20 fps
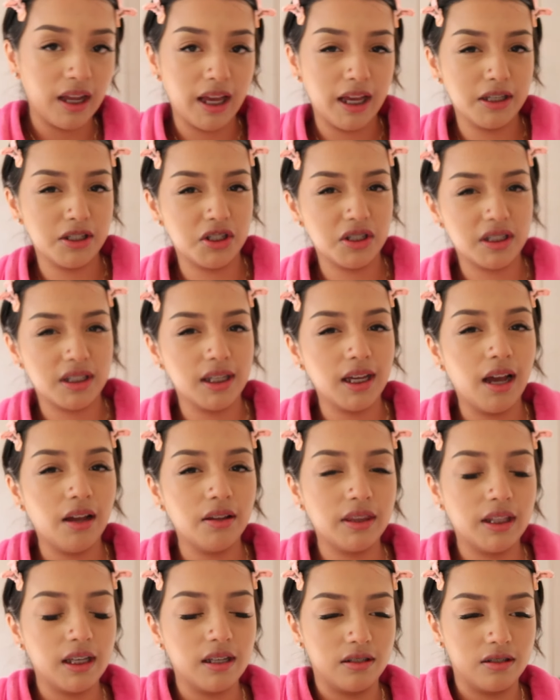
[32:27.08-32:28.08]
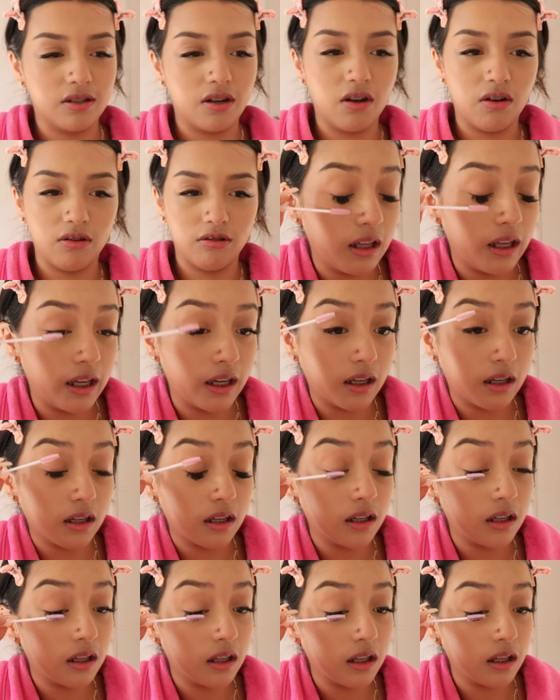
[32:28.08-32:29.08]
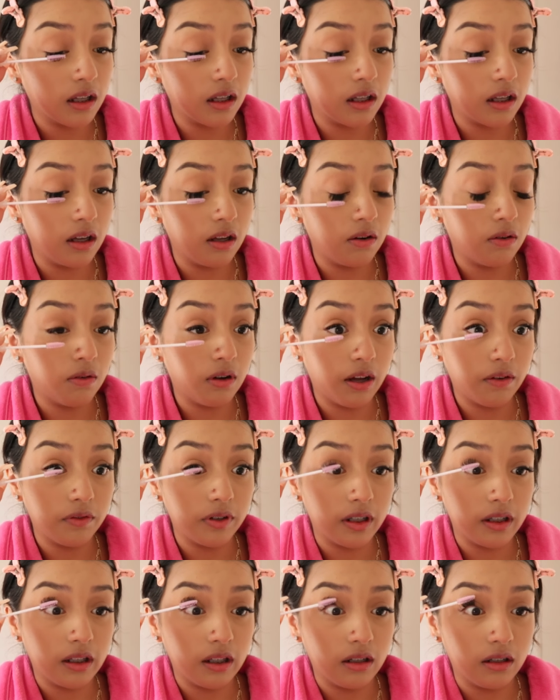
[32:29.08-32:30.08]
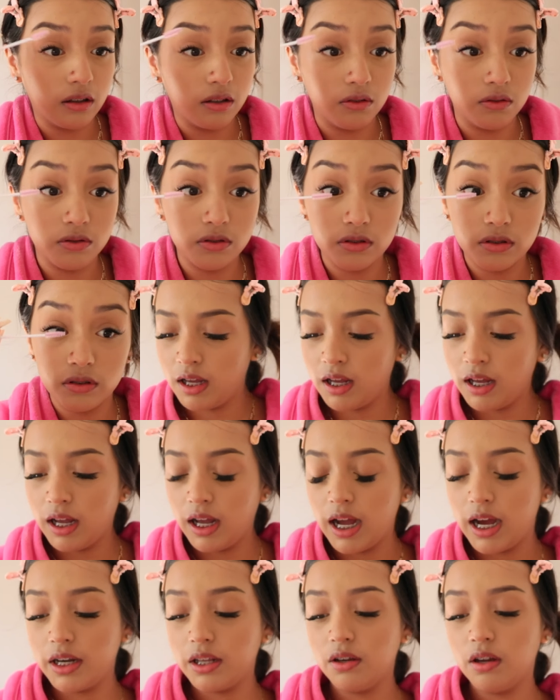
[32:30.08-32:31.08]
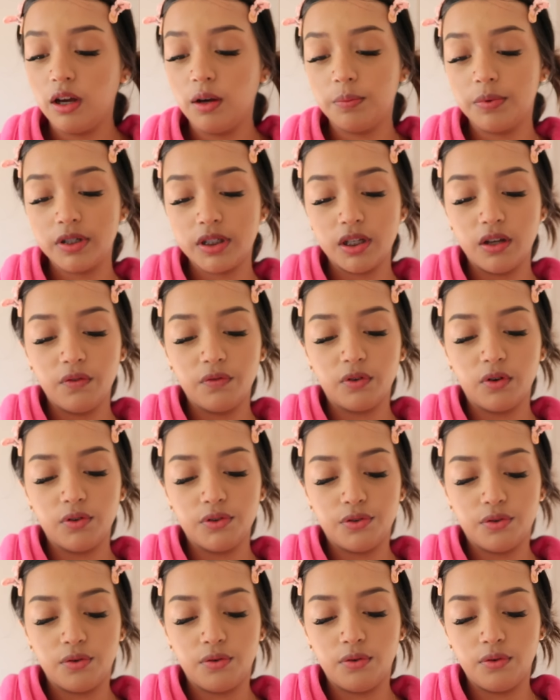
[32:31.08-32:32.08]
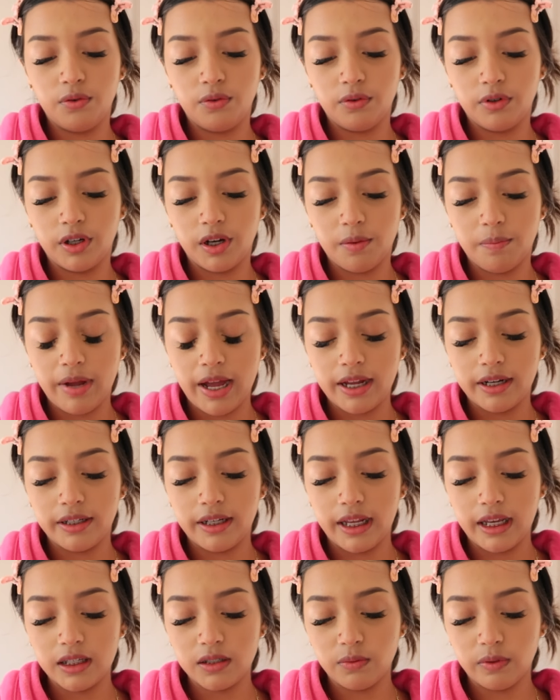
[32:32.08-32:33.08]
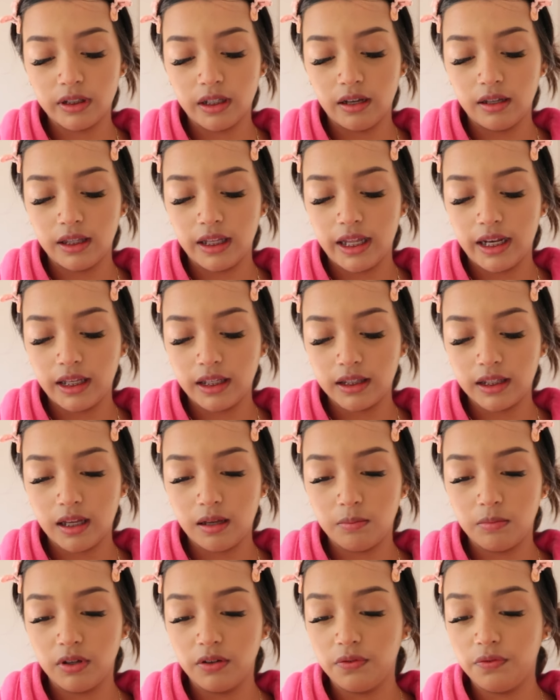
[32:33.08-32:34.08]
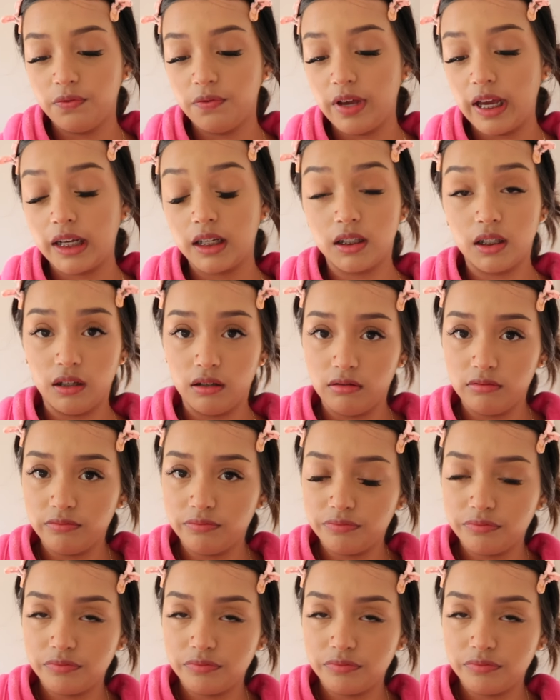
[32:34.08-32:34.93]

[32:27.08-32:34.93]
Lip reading: and just see how things go. Like, you don't have nothing to lose. How do you help yourself go through your bad days without letting them affect you?